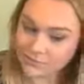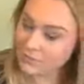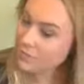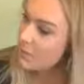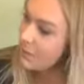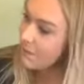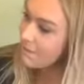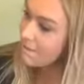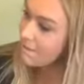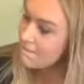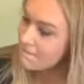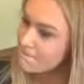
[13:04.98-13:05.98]

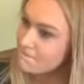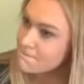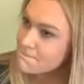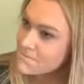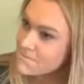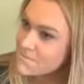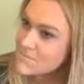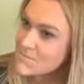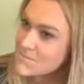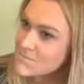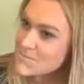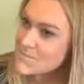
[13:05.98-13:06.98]

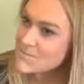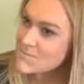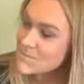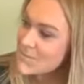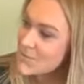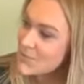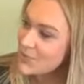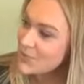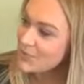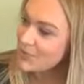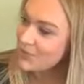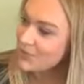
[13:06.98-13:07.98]

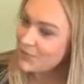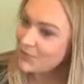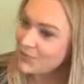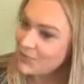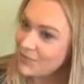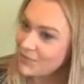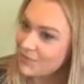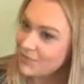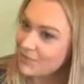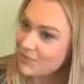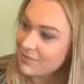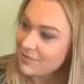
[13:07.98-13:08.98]

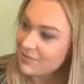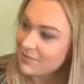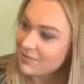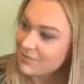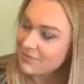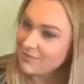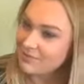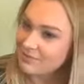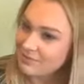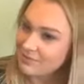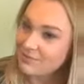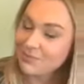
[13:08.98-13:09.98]

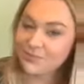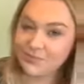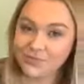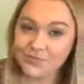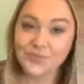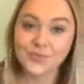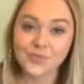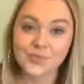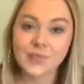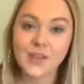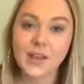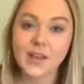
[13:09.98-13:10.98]

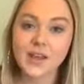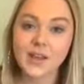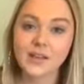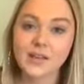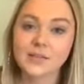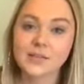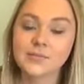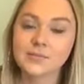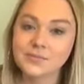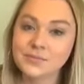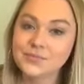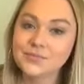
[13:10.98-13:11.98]

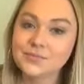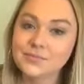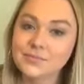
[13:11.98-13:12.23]
The person shown says nothing.